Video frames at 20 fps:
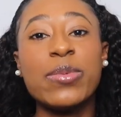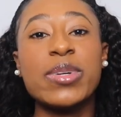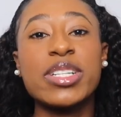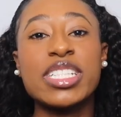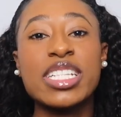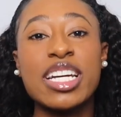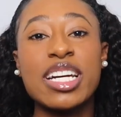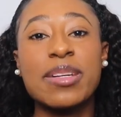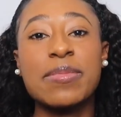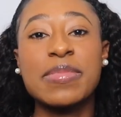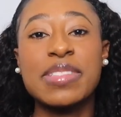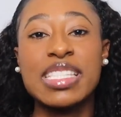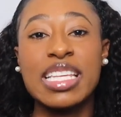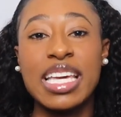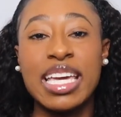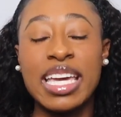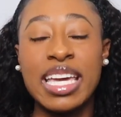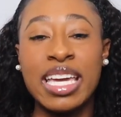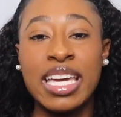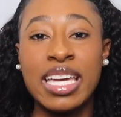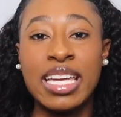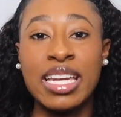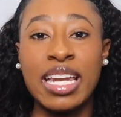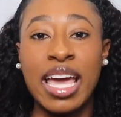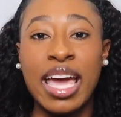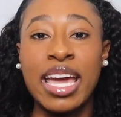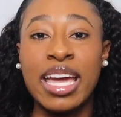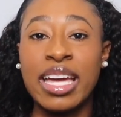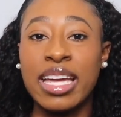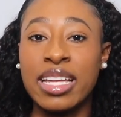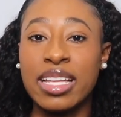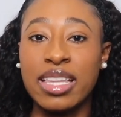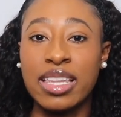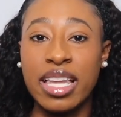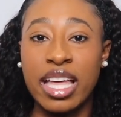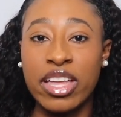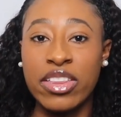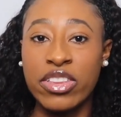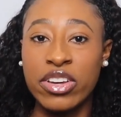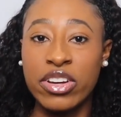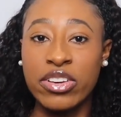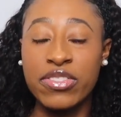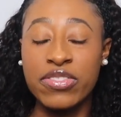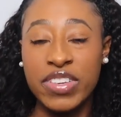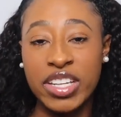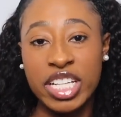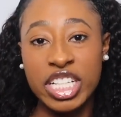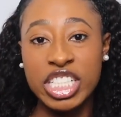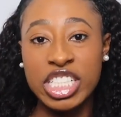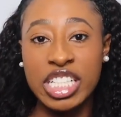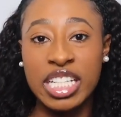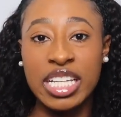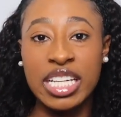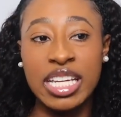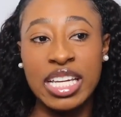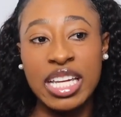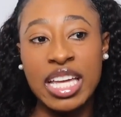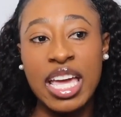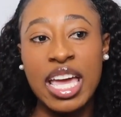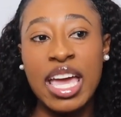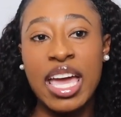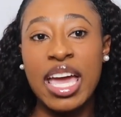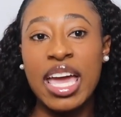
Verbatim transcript: which comes in a leather finishing,